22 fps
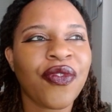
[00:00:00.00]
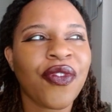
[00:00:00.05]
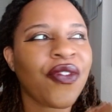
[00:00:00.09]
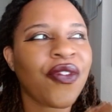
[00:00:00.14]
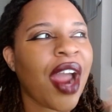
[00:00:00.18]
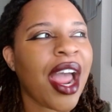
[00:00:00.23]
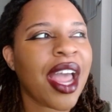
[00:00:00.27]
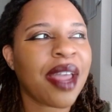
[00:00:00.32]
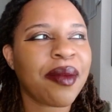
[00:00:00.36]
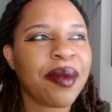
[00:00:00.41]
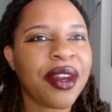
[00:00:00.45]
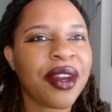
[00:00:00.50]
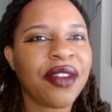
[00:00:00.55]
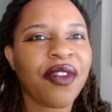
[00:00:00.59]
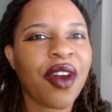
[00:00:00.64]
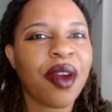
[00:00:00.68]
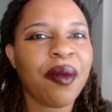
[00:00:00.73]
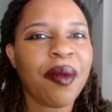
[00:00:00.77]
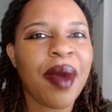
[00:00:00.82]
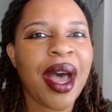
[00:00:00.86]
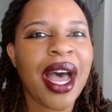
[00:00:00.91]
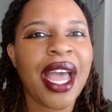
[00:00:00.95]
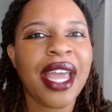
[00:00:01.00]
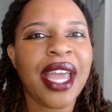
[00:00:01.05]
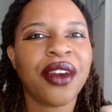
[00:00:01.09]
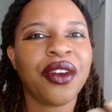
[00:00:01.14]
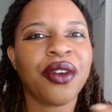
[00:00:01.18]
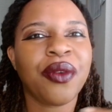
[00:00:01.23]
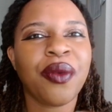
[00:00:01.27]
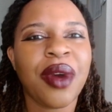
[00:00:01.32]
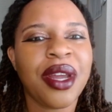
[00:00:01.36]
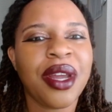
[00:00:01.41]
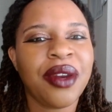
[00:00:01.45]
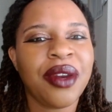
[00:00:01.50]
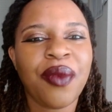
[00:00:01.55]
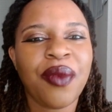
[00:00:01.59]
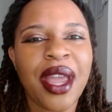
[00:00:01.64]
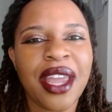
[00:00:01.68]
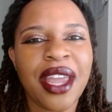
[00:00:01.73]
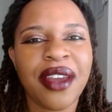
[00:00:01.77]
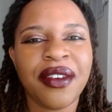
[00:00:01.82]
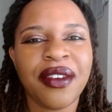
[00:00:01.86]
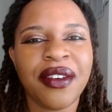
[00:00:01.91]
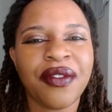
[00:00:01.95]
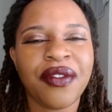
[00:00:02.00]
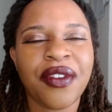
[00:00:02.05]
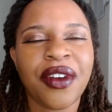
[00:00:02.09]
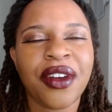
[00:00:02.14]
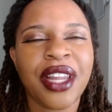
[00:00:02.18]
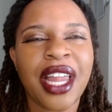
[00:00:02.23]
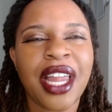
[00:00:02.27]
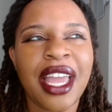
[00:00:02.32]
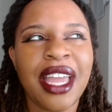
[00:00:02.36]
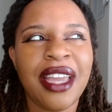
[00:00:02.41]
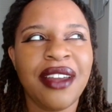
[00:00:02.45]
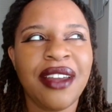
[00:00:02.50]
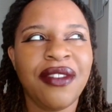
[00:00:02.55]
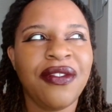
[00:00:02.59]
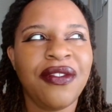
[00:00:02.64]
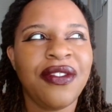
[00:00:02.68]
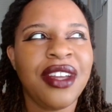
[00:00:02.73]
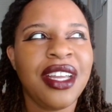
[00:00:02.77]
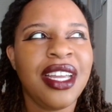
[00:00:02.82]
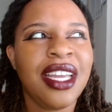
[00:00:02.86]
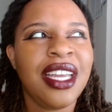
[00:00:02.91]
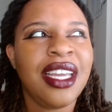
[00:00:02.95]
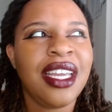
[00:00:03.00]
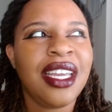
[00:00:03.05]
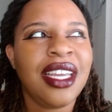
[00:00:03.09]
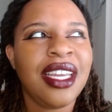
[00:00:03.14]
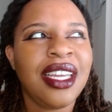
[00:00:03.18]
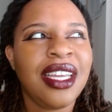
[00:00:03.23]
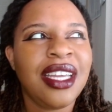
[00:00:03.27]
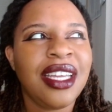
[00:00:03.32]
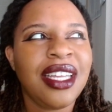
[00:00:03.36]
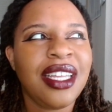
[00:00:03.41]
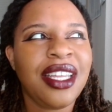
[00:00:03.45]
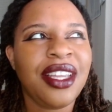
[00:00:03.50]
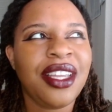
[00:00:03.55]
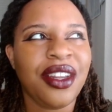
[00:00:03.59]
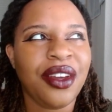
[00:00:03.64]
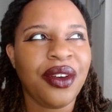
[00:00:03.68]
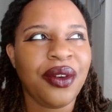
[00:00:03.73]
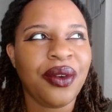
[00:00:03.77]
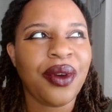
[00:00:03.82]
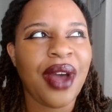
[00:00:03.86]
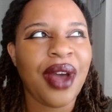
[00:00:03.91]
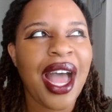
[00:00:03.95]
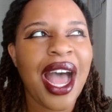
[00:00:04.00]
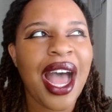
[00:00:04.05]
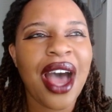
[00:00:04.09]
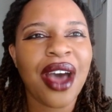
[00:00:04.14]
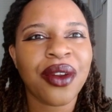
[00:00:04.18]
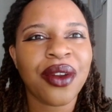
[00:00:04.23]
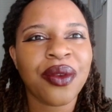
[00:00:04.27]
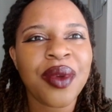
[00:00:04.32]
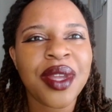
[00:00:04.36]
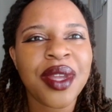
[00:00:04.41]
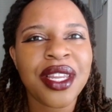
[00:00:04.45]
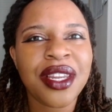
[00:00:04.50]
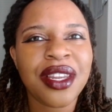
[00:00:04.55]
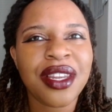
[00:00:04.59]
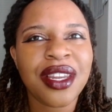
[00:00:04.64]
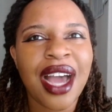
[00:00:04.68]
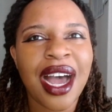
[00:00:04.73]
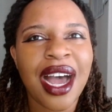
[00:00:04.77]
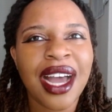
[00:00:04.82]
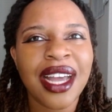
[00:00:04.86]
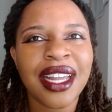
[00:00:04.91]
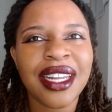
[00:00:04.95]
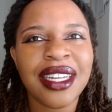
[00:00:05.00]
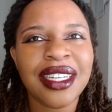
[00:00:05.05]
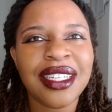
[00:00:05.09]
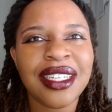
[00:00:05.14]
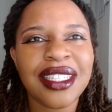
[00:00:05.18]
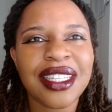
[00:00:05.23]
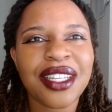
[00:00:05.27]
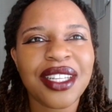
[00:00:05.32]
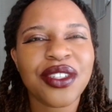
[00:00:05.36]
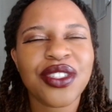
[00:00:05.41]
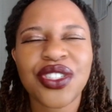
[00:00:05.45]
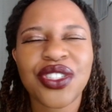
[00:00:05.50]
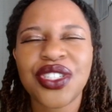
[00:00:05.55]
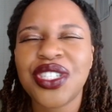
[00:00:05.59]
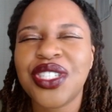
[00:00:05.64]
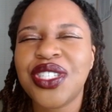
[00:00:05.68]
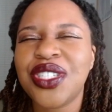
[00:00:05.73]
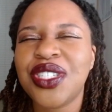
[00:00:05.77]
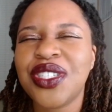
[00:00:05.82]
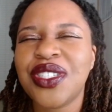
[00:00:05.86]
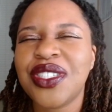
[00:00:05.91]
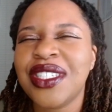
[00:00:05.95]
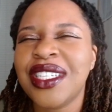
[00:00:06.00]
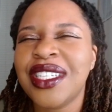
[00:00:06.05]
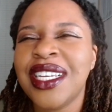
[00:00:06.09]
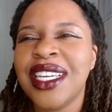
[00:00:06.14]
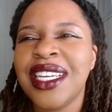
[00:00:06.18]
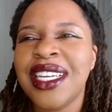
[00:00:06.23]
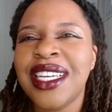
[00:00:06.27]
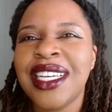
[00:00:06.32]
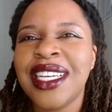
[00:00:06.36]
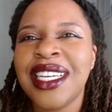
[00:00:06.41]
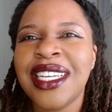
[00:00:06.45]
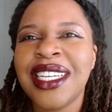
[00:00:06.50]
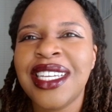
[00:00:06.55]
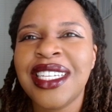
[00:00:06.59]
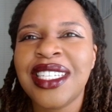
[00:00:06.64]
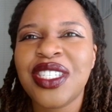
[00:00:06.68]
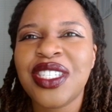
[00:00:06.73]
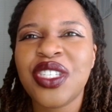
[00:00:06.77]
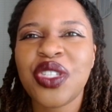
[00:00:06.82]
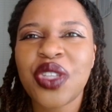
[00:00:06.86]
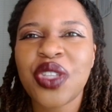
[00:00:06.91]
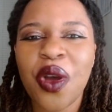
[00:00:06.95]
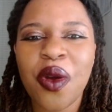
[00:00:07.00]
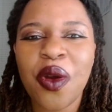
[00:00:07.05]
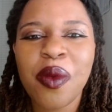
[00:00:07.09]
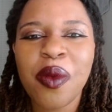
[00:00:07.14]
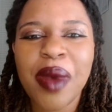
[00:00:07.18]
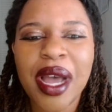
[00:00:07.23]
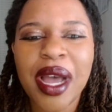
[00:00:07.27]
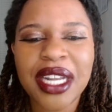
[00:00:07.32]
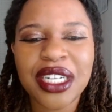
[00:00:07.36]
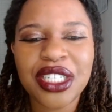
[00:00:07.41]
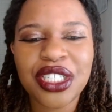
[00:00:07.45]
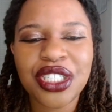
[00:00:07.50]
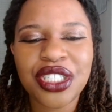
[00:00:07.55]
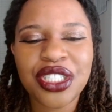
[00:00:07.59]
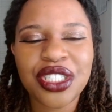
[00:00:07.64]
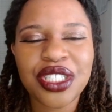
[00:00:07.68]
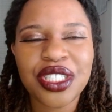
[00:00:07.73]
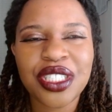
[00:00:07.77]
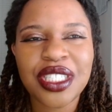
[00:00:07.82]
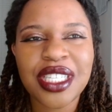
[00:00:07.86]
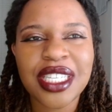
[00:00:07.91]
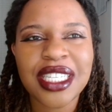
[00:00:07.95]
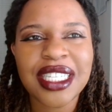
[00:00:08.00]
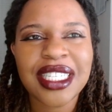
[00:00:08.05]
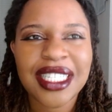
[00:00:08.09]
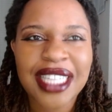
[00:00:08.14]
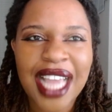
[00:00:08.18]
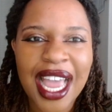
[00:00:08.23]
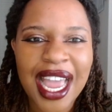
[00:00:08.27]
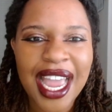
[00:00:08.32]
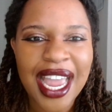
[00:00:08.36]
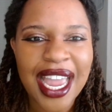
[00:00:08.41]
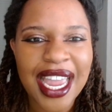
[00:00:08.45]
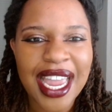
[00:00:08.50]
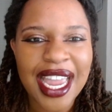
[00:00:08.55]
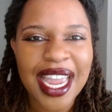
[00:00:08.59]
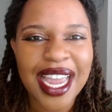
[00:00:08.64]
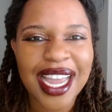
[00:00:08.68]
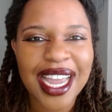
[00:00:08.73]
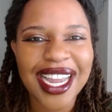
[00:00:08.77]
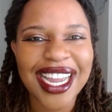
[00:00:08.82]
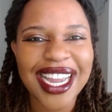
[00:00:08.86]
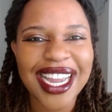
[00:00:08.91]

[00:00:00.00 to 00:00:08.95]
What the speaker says: fragment of our mind or one way of our life, how do we not, there's just so much to say